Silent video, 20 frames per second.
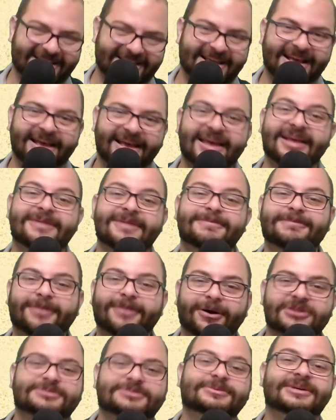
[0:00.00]
in
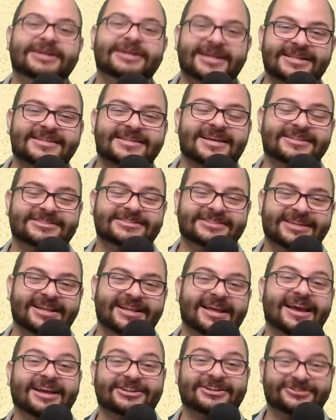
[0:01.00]
multiple hits as you get
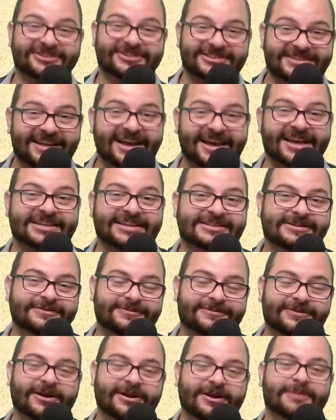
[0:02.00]
extra attacks
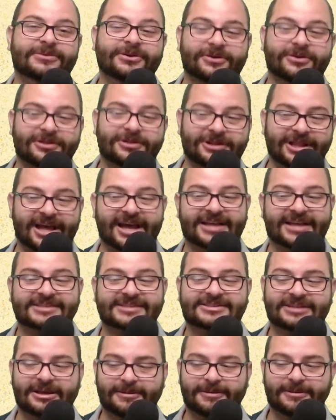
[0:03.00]
from your class
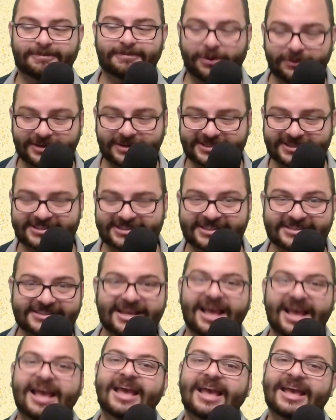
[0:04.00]
bonuses.
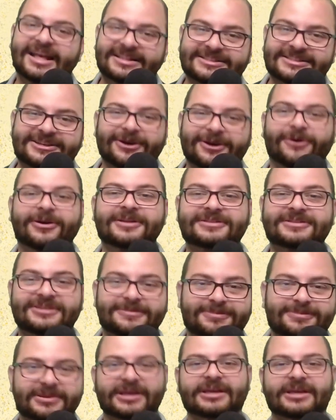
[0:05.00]
It's going to
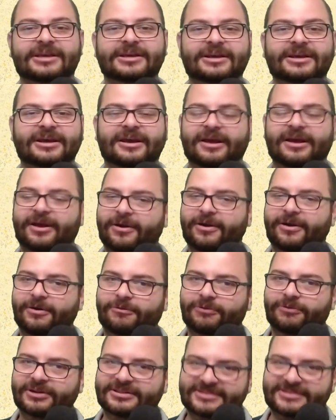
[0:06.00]
be
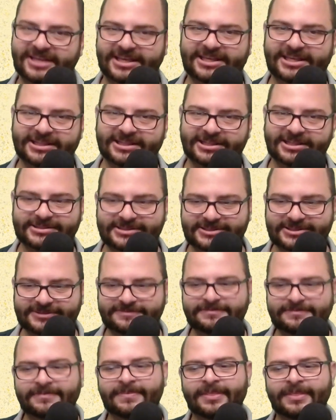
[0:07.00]
ridiculous.
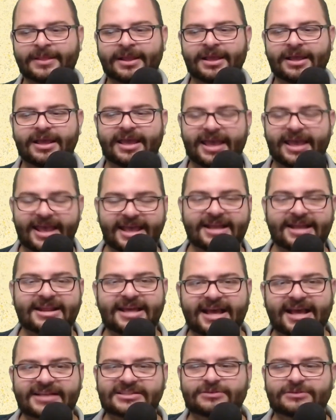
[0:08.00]
And it
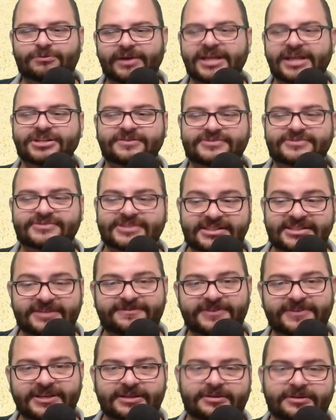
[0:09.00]
has a range of 60 feet.